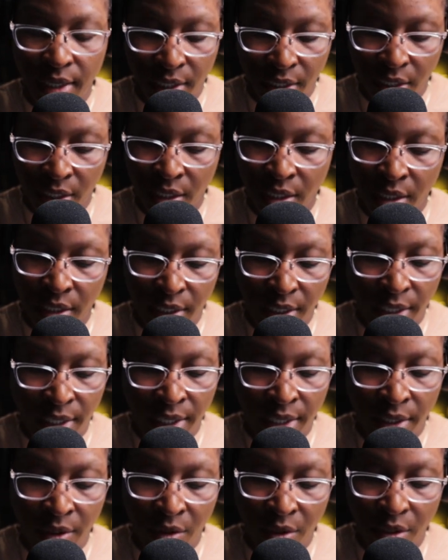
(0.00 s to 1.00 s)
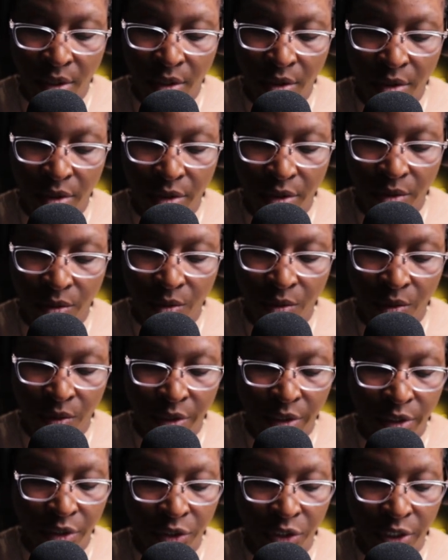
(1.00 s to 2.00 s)
and I
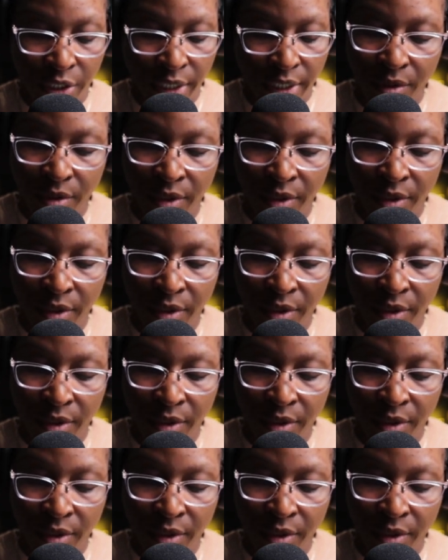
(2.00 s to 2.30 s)
want to check